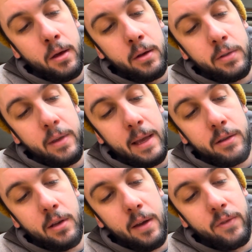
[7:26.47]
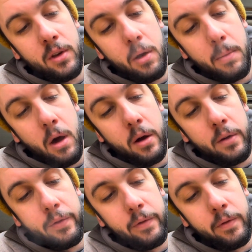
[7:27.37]
So that's gonna have to come
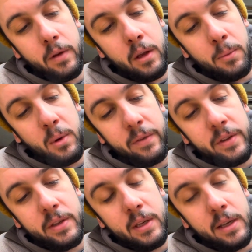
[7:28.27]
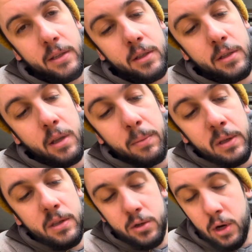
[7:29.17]
off, and I'm gonna have to
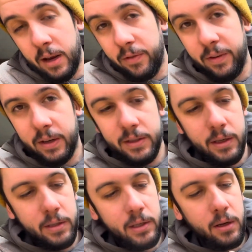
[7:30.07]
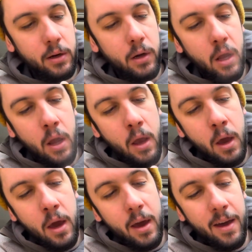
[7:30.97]
somebody's tried to fix this here
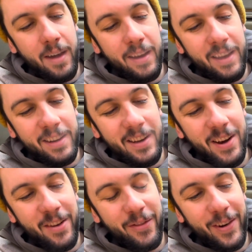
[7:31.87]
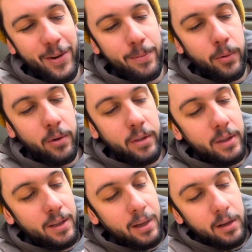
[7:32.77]
and done it very
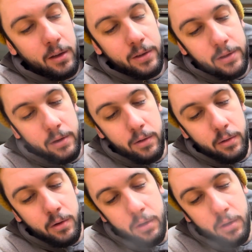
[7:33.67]
poorly, and also,